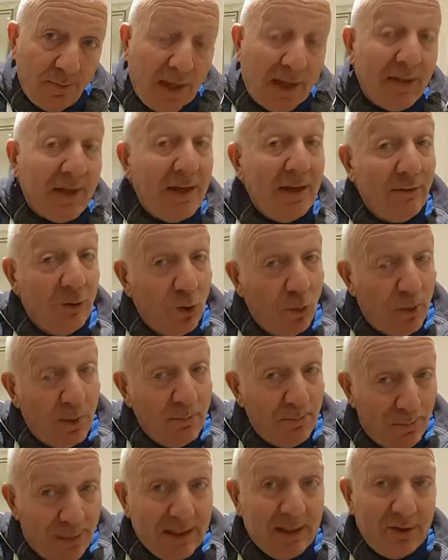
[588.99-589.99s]
And then if you're
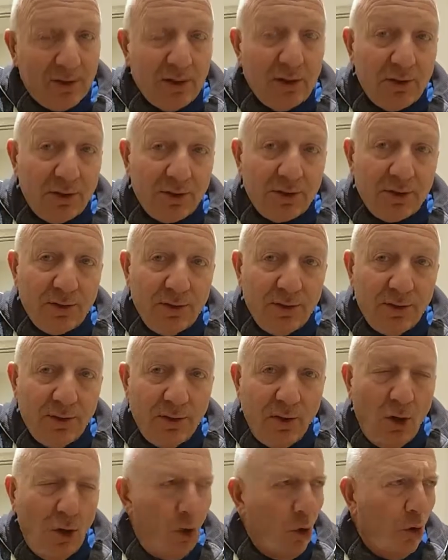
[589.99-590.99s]
in business
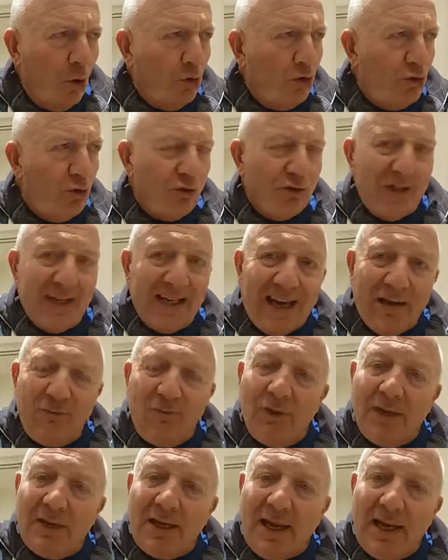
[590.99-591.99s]
or just in
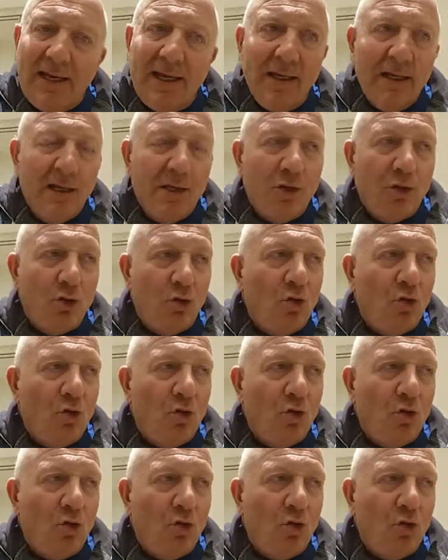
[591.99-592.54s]
everyday